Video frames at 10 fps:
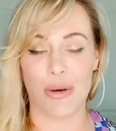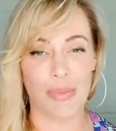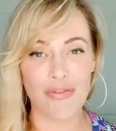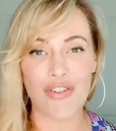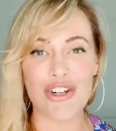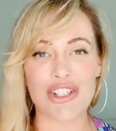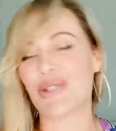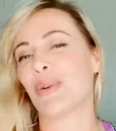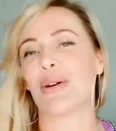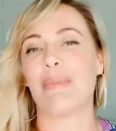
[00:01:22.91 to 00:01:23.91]
But first,
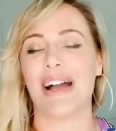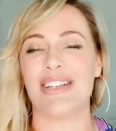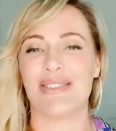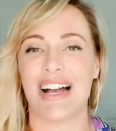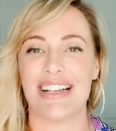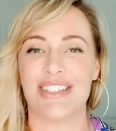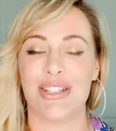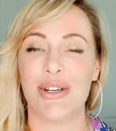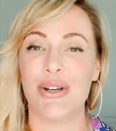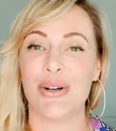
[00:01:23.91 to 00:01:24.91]
just want to remind you guys
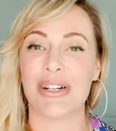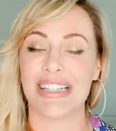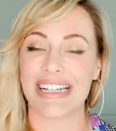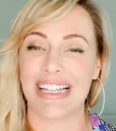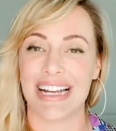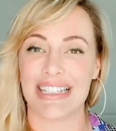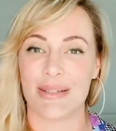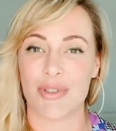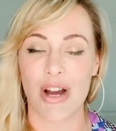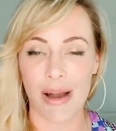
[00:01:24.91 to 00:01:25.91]
to click like and
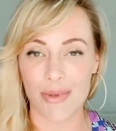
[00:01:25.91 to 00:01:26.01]
subscribe.